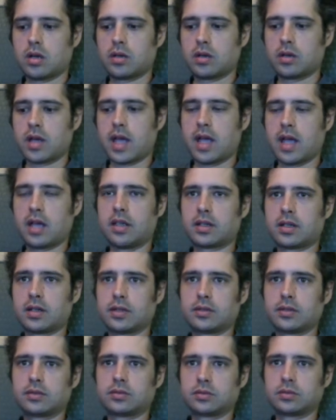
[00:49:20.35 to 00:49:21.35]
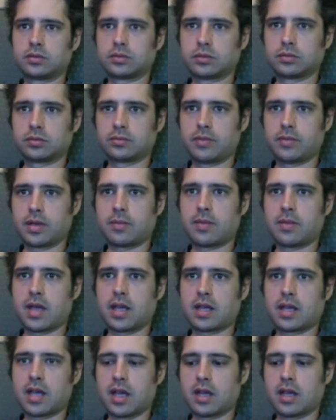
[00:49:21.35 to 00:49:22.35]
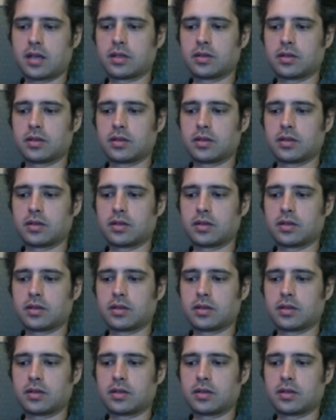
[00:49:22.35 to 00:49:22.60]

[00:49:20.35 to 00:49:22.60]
Hank, Big Bank Hank,